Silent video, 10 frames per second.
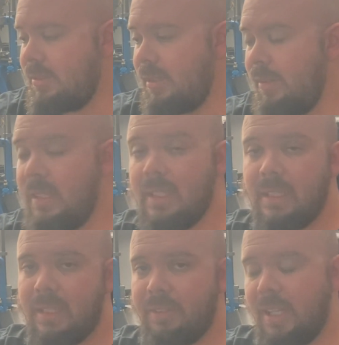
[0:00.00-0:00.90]
So
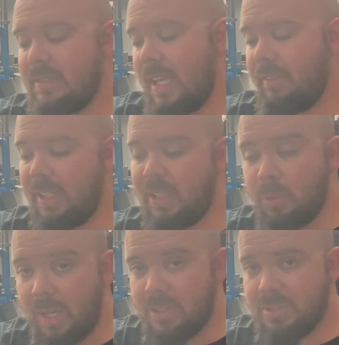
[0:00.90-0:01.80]
if you guys have any
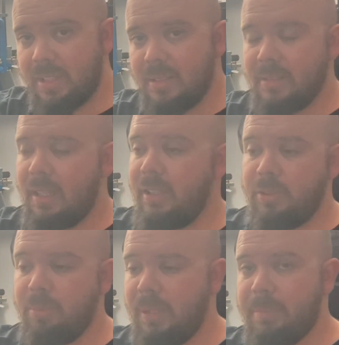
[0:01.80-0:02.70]
questions, I
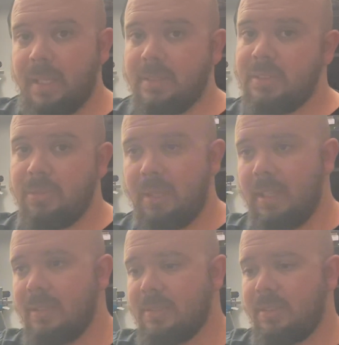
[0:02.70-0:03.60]
do my best to
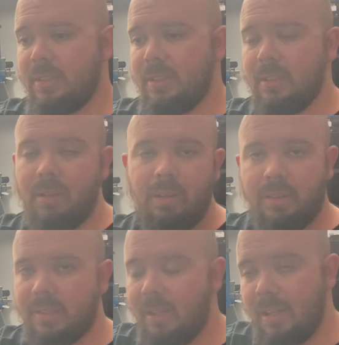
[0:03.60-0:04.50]
answer all
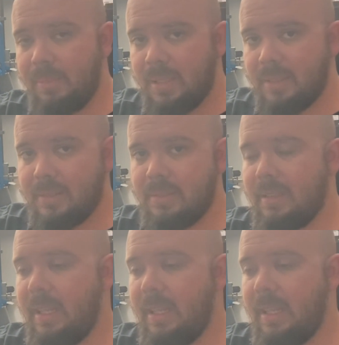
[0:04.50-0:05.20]
the comments,